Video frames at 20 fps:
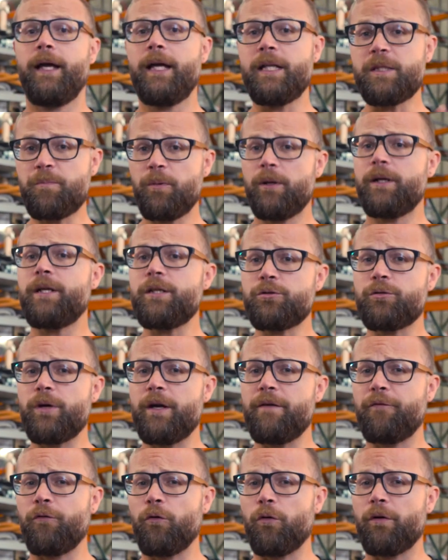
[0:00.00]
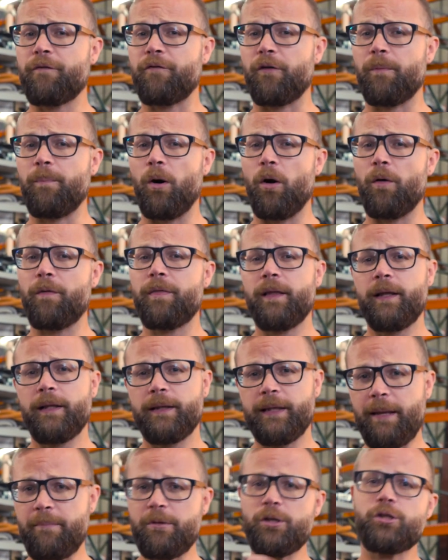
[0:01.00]
It's pretty straightforward for both.
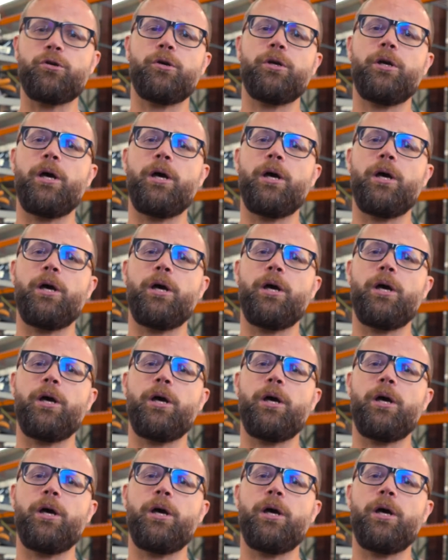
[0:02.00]
Let me show